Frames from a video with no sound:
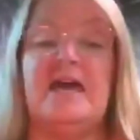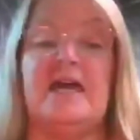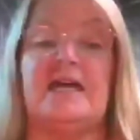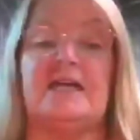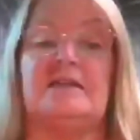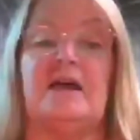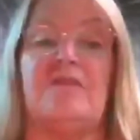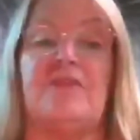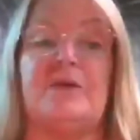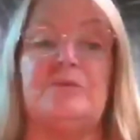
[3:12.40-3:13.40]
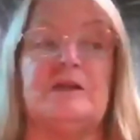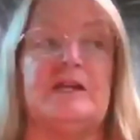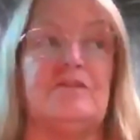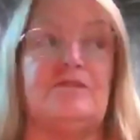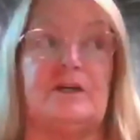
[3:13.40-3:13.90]
and they were
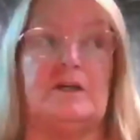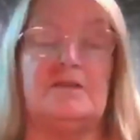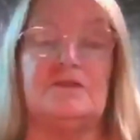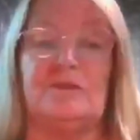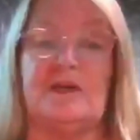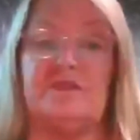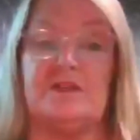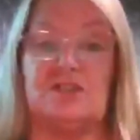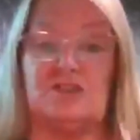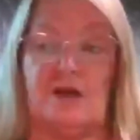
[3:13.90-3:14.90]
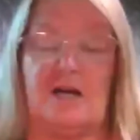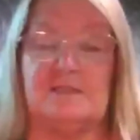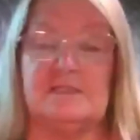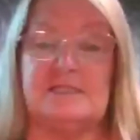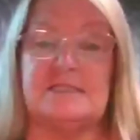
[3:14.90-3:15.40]
involved with
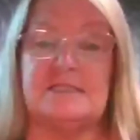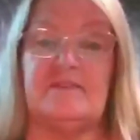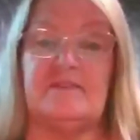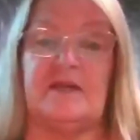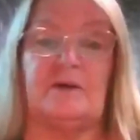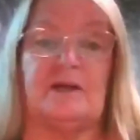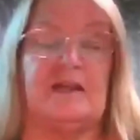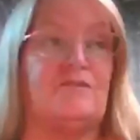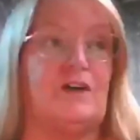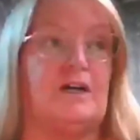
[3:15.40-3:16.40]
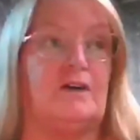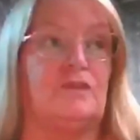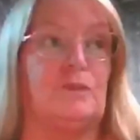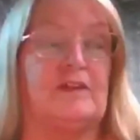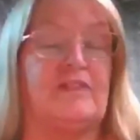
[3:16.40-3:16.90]
drugs. They were
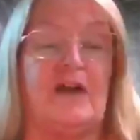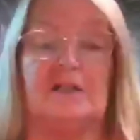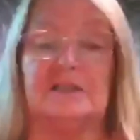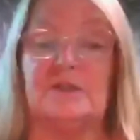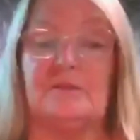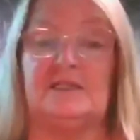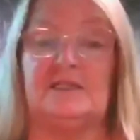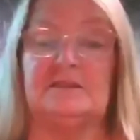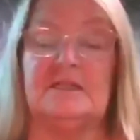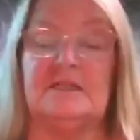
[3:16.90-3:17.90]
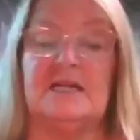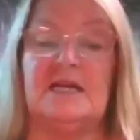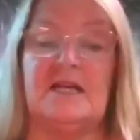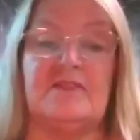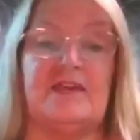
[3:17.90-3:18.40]
involved with alcohol.
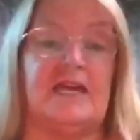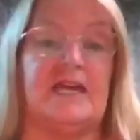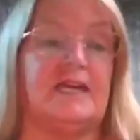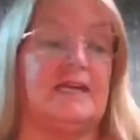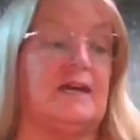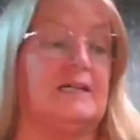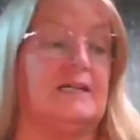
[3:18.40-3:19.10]
They